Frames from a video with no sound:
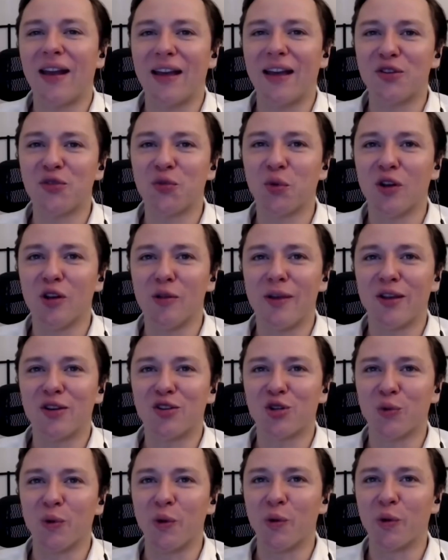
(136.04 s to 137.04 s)
I just wanted to make
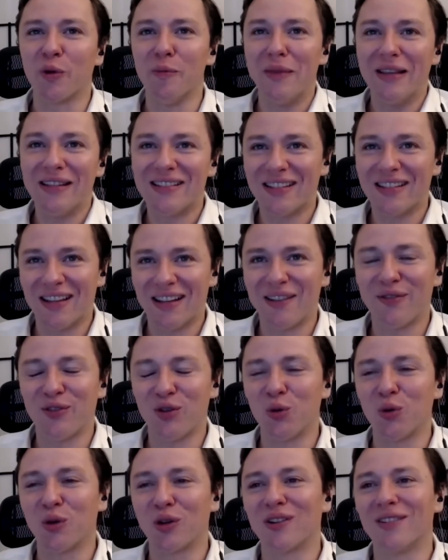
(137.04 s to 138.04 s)
sure we weren't missing it if
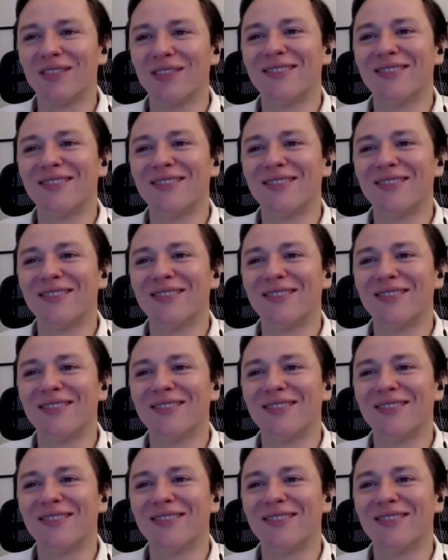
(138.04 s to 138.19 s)
you were